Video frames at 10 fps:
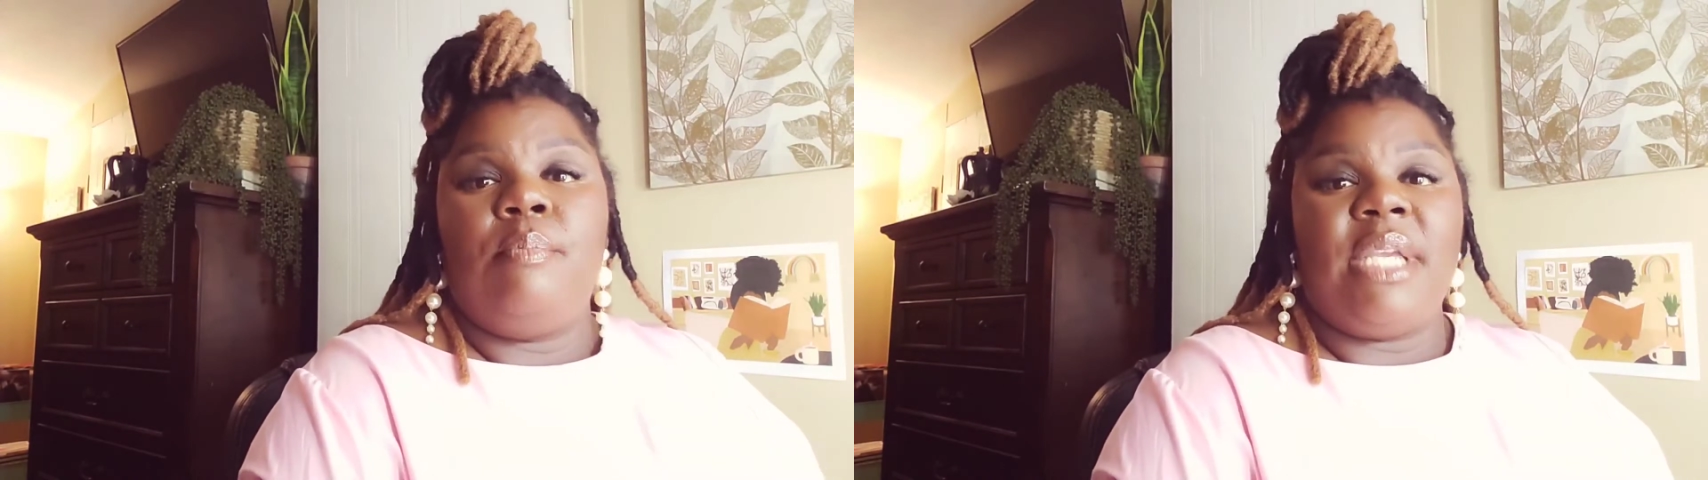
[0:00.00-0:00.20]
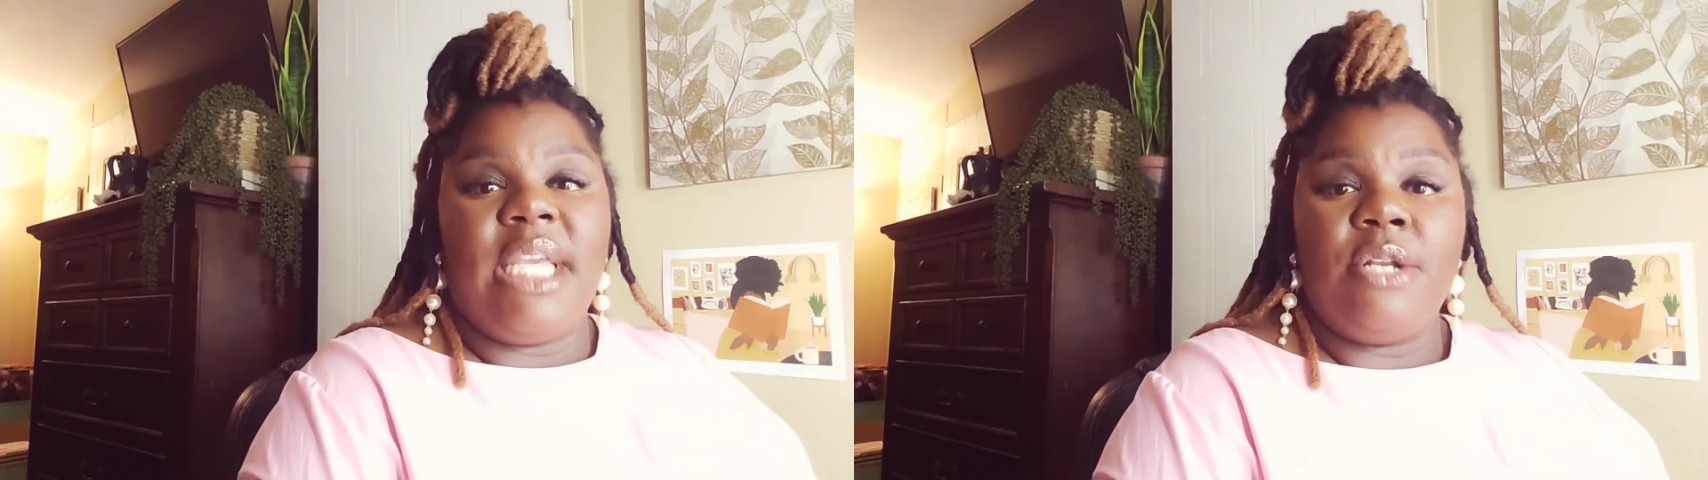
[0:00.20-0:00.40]

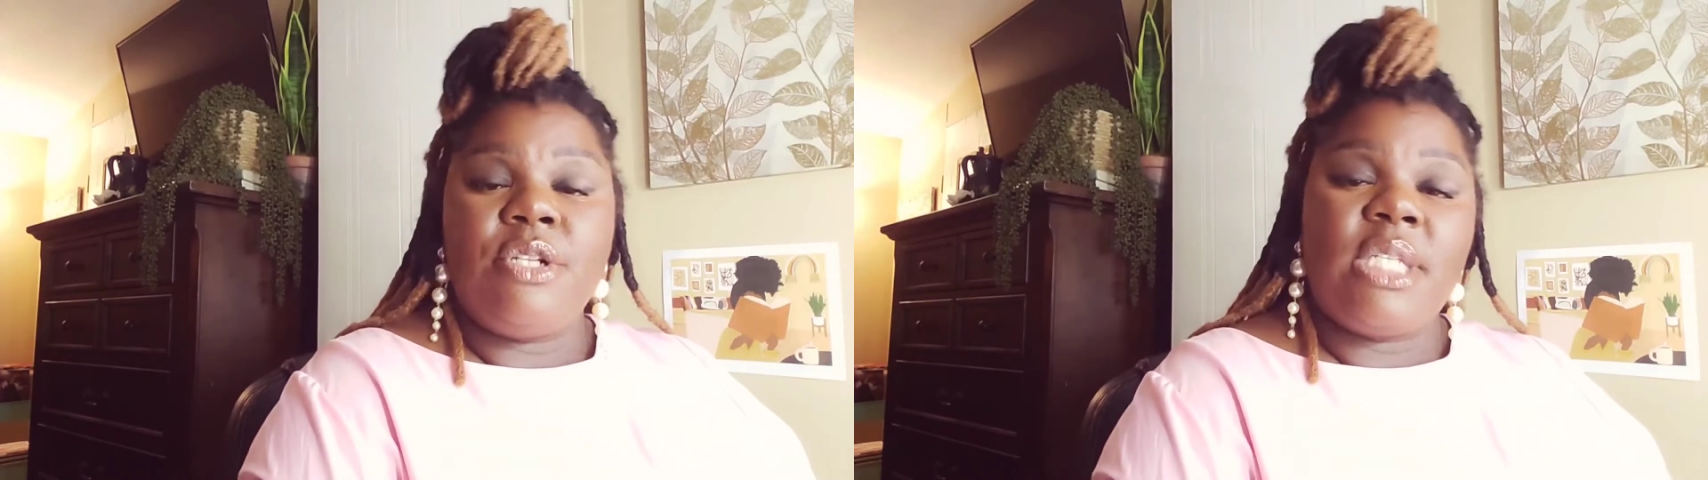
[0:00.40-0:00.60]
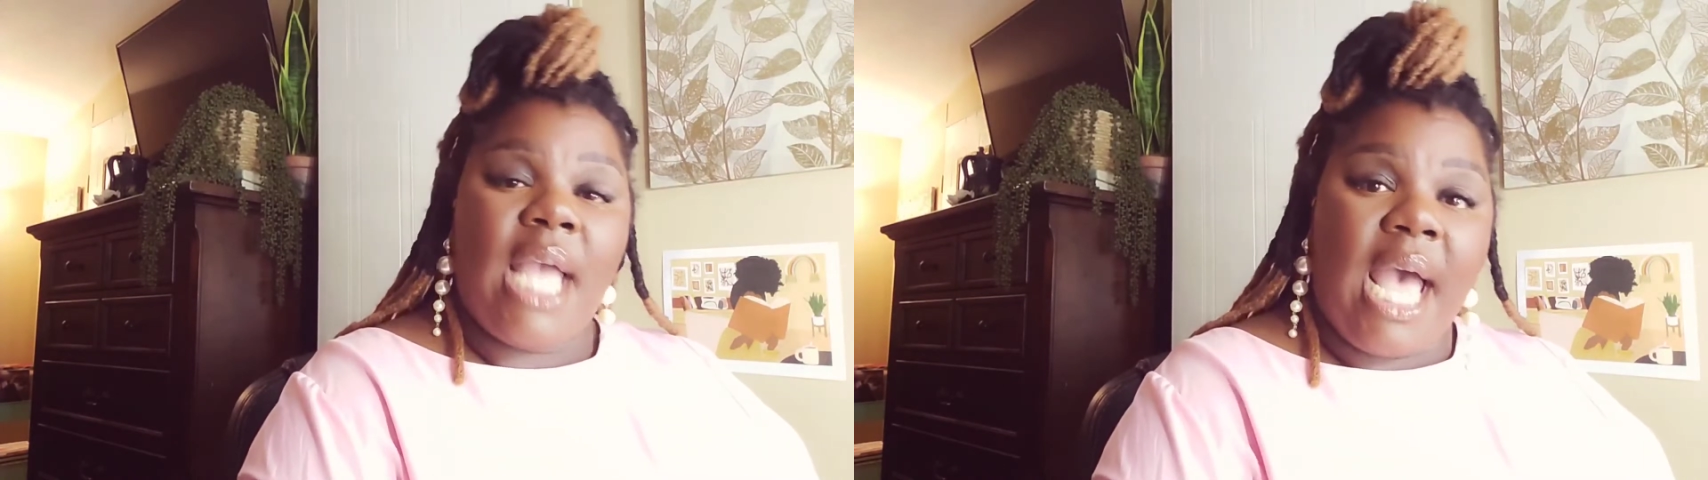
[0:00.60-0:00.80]

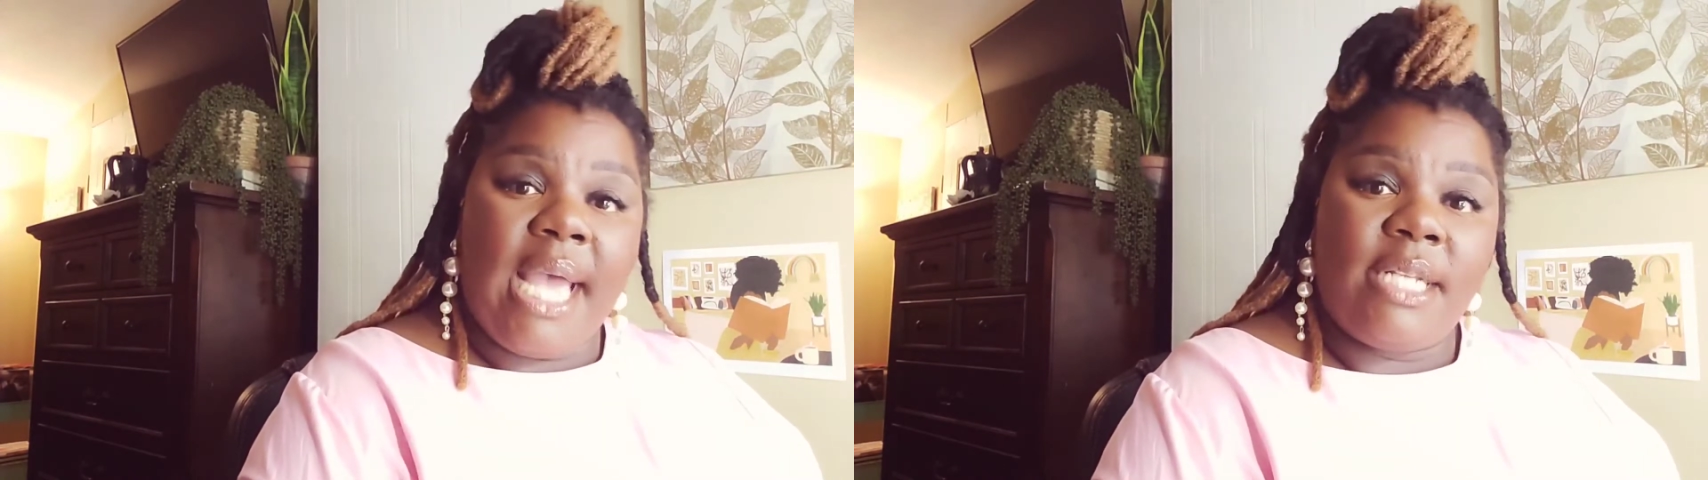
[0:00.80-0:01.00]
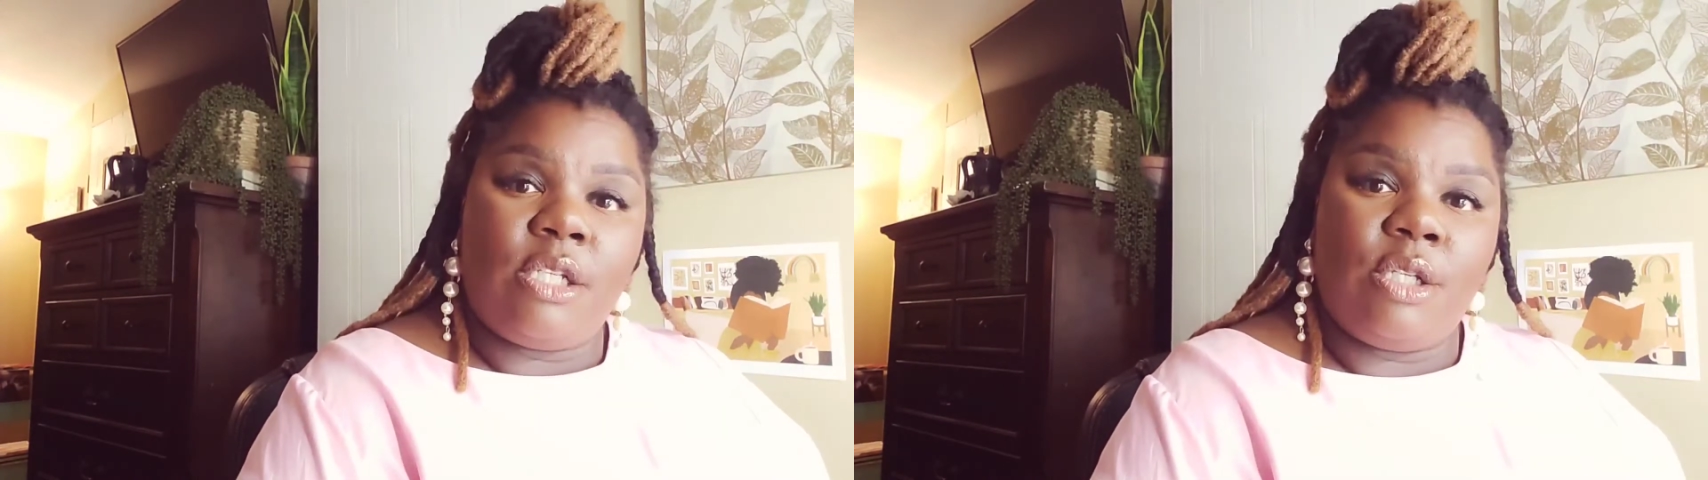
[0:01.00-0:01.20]
beginner's guide to